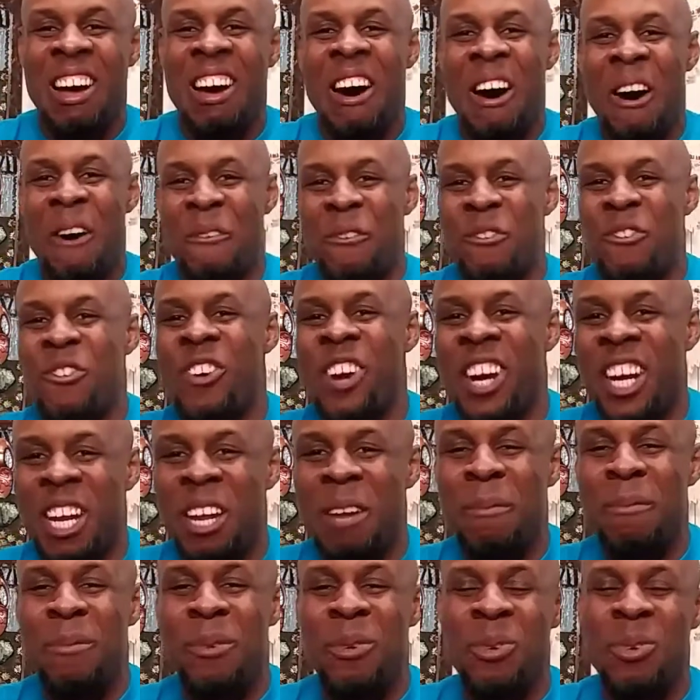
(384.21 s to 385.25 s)
of
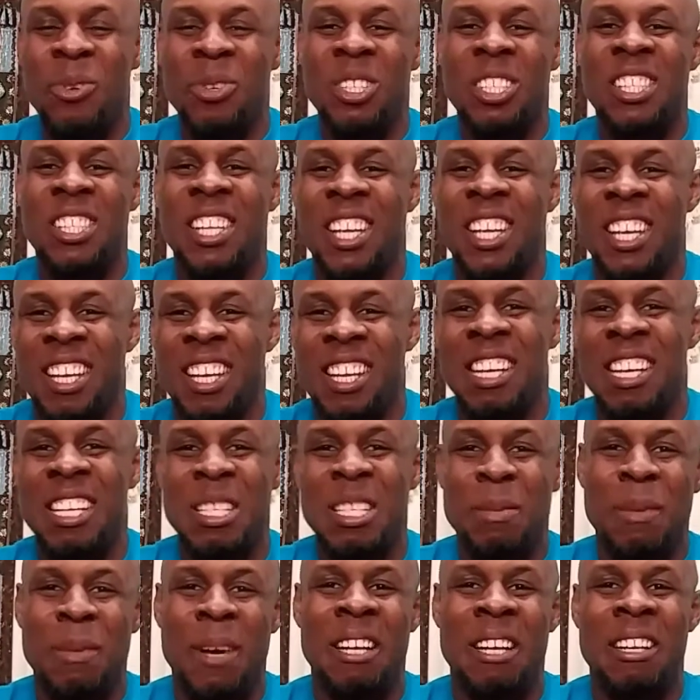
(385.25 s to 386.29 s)
reggae music.
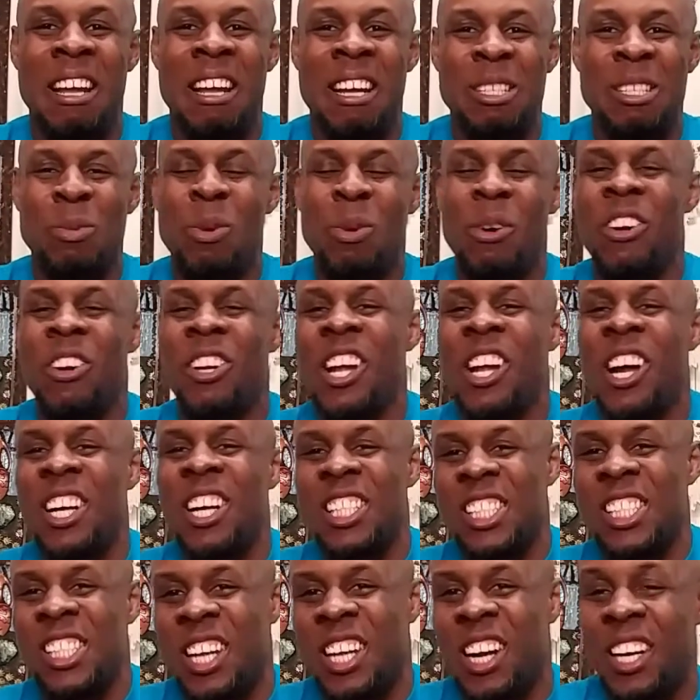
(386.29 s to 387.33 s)
Yes, man, that's where it all
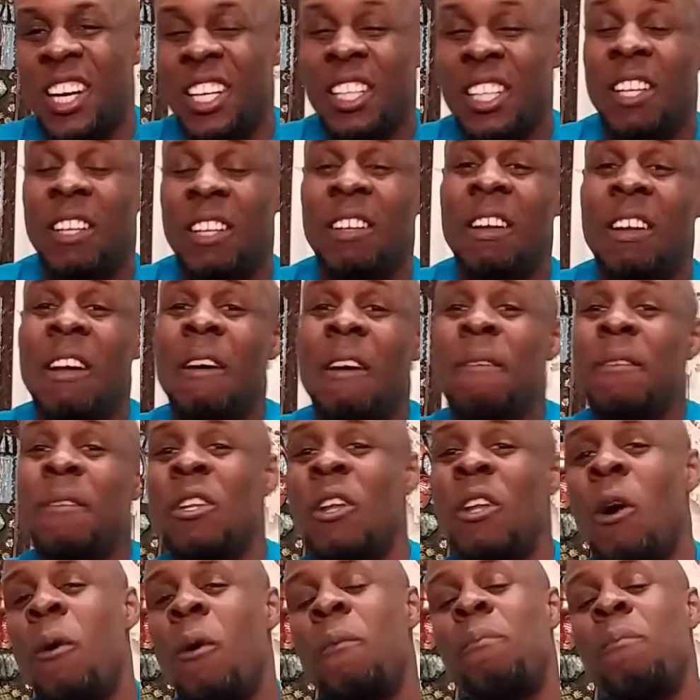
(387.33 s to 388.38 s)
started.
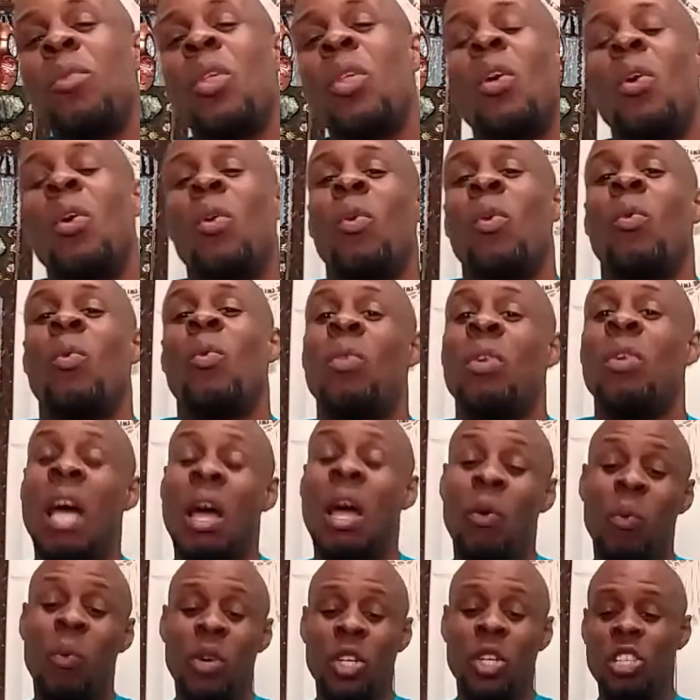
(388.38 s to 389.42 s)
Now,
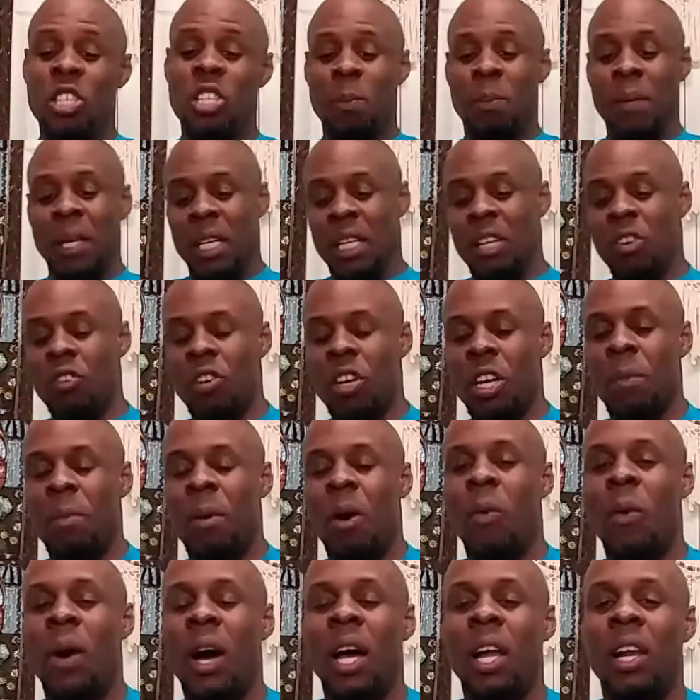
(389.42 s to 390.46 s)
like we were just playing the rhythm
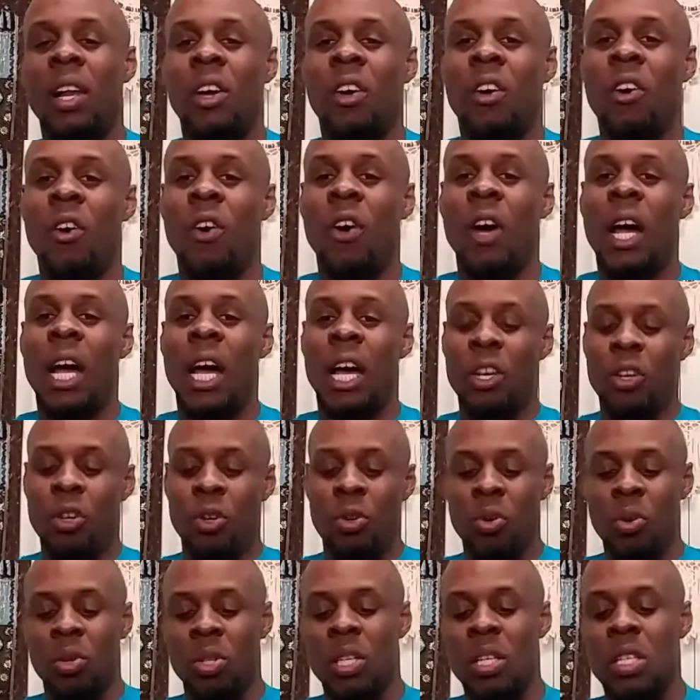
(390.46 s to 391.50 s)
a while ago, and
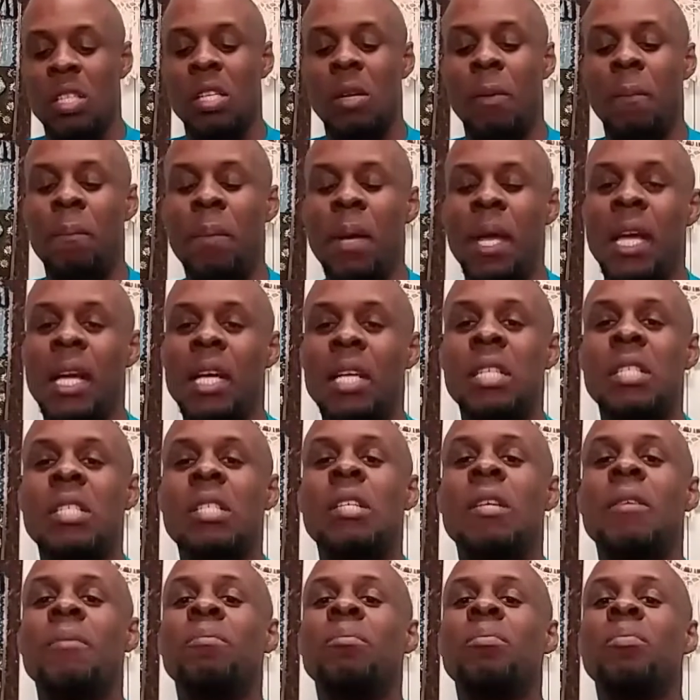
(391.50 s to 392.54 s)
you notice the
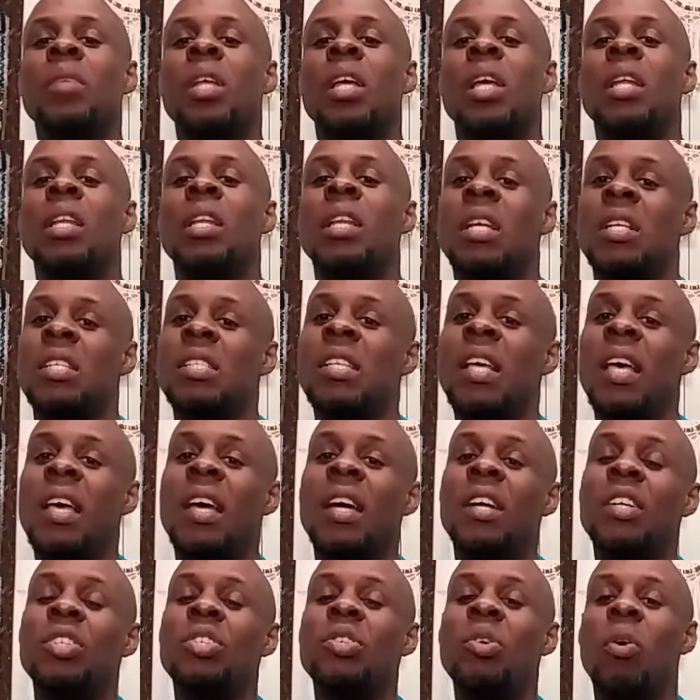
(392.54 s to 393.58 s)
bass, the
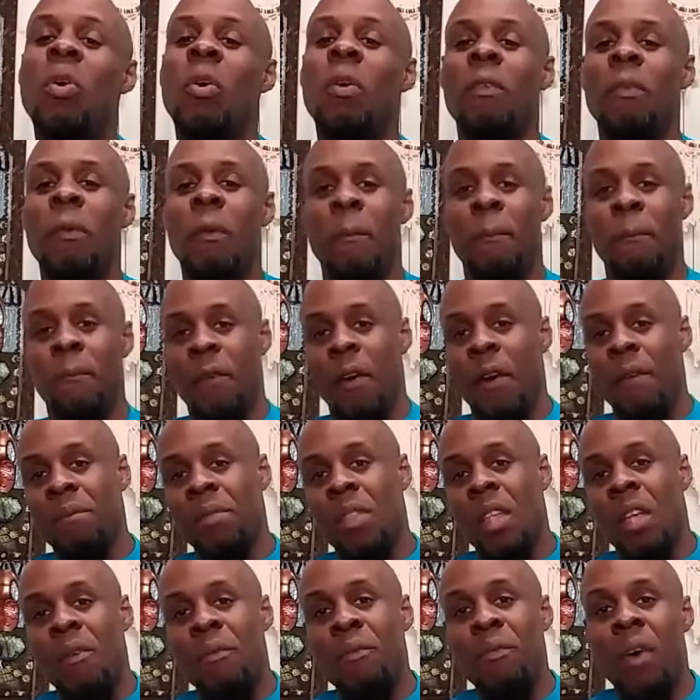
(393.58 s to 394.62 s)
second tone will
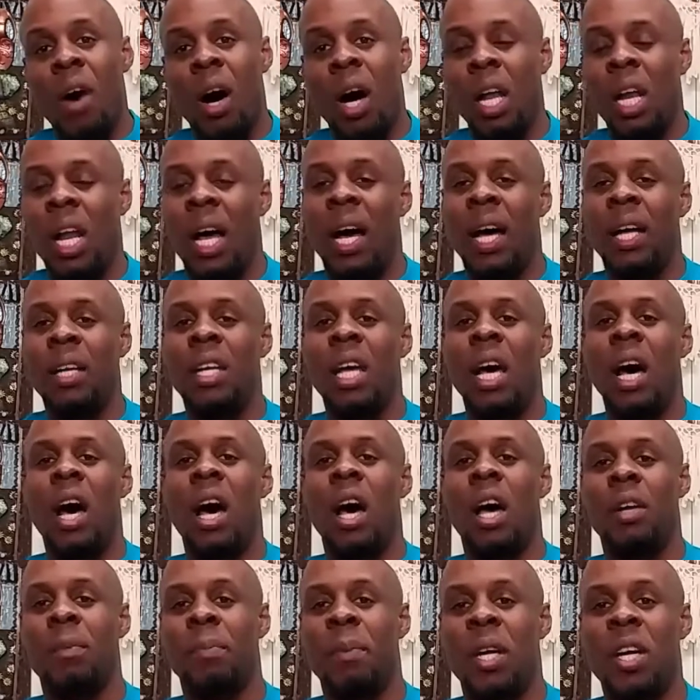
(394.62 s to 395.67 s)
fall on the
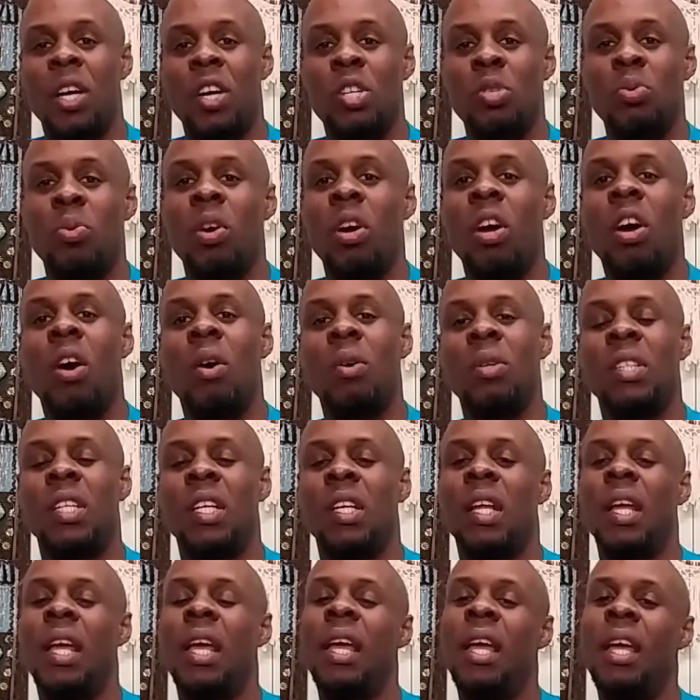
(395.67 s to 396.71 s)
and because we're
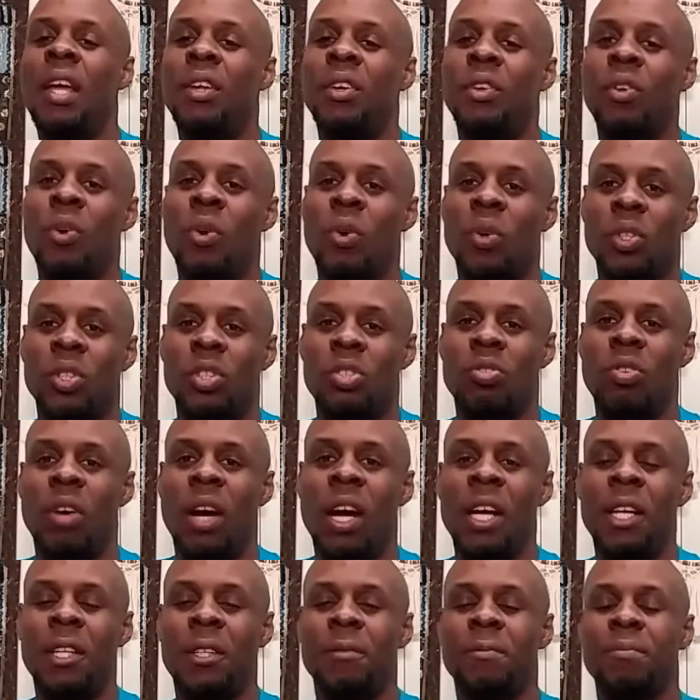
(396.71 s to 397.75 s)
counting 8 notes,
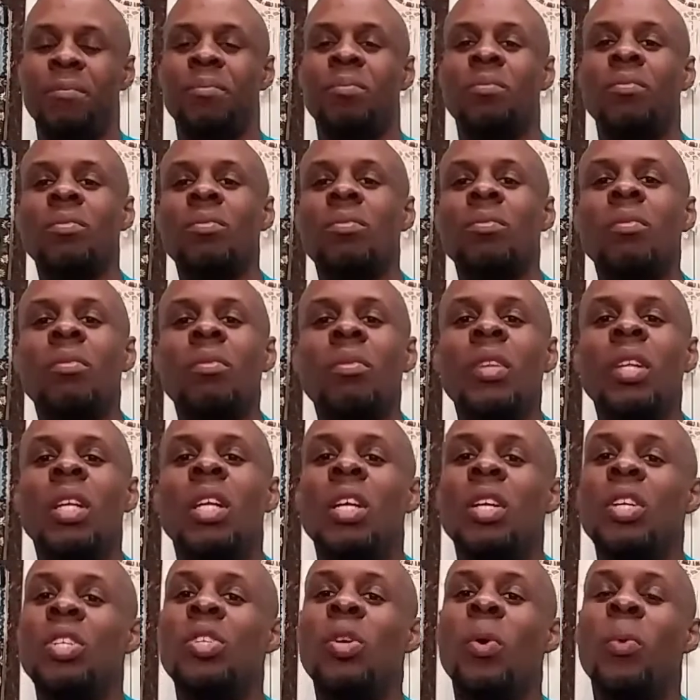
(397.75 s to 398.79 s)
right?
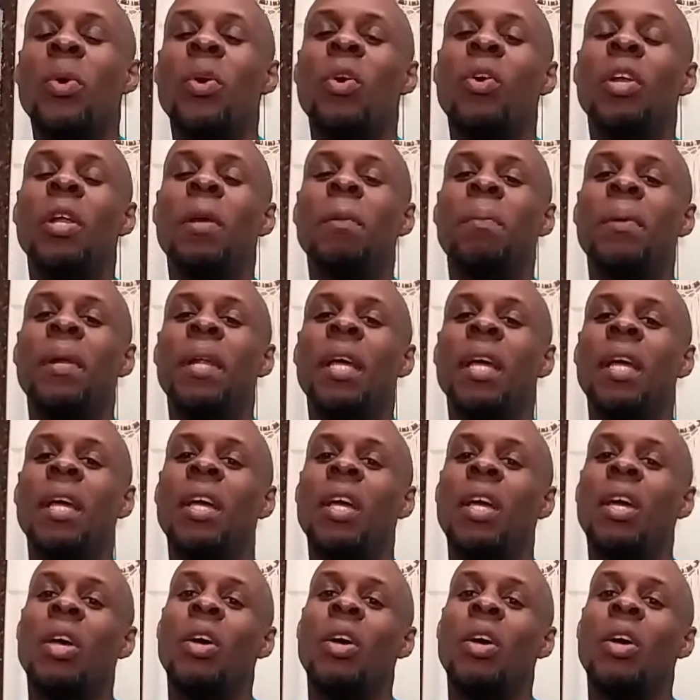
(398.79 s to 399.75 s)
So we only play